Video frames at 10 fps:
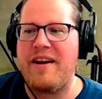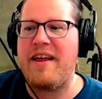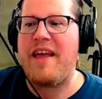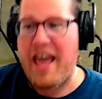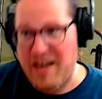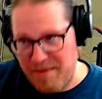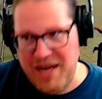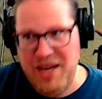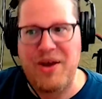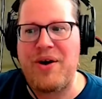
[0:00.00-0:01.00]
Andy
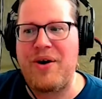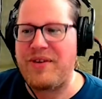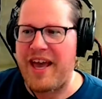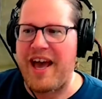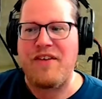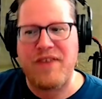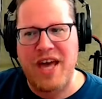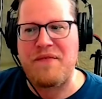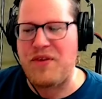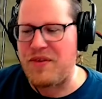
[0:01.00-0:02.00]
Mineo. Yeah, you've got
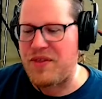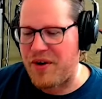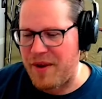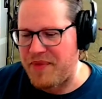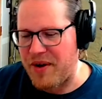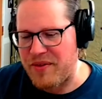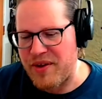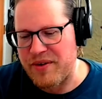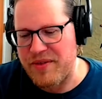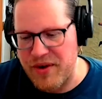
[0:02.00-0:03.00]
a few that are up there that
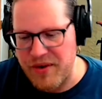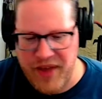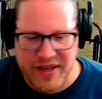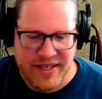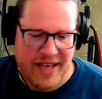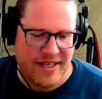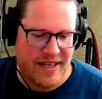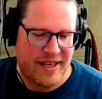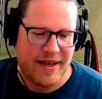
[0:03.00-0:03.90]
are fantastic.